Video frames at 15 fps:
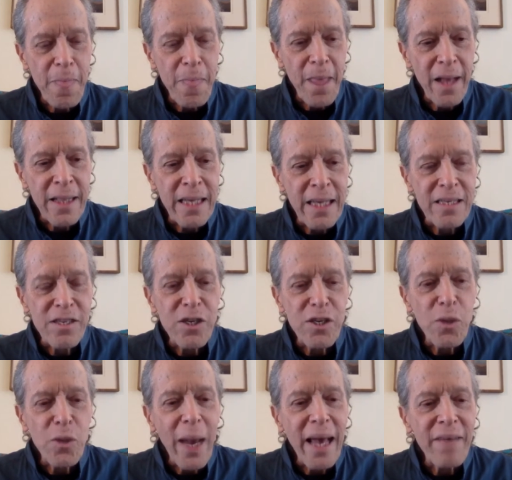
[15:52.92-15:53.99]
This new
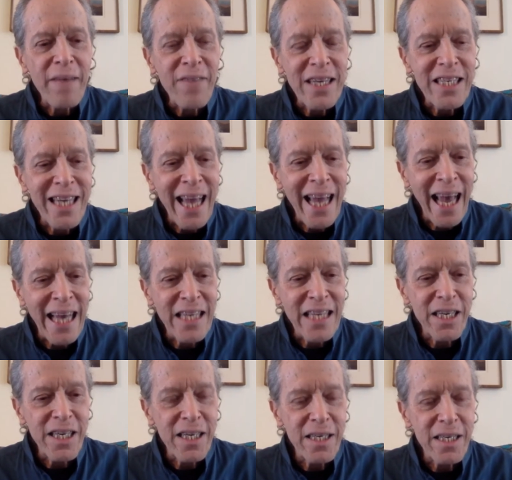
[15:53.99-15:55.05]
way of
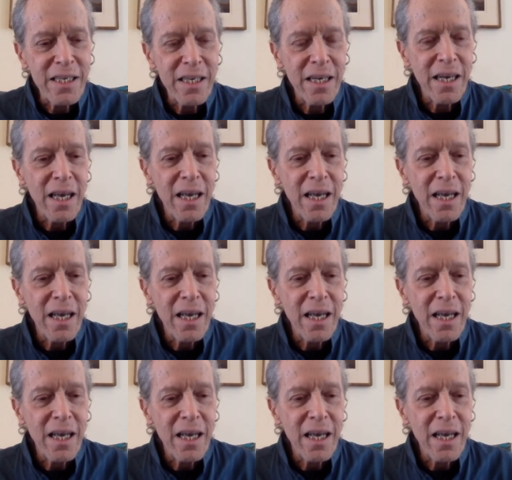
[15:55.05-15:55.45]
education,